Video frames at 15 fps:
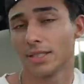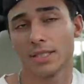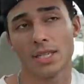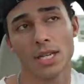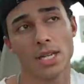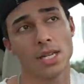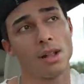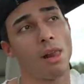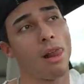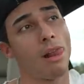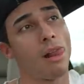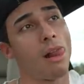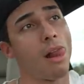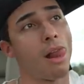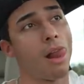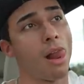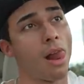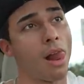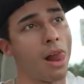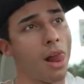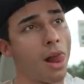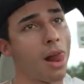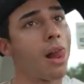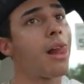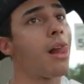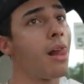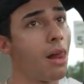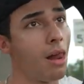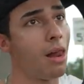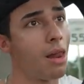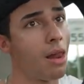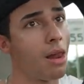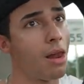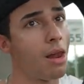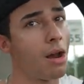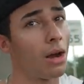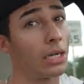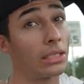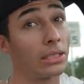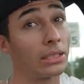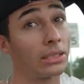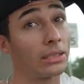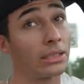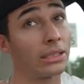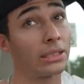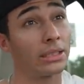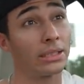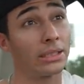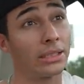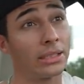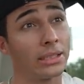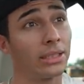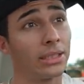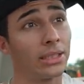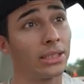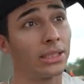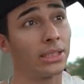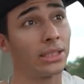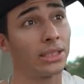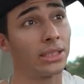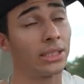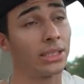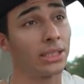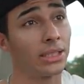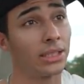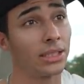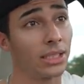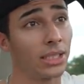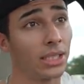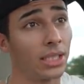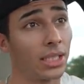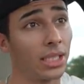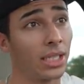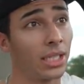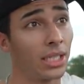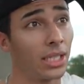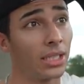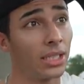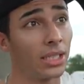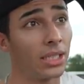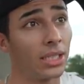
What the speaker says: The person shown says nothing.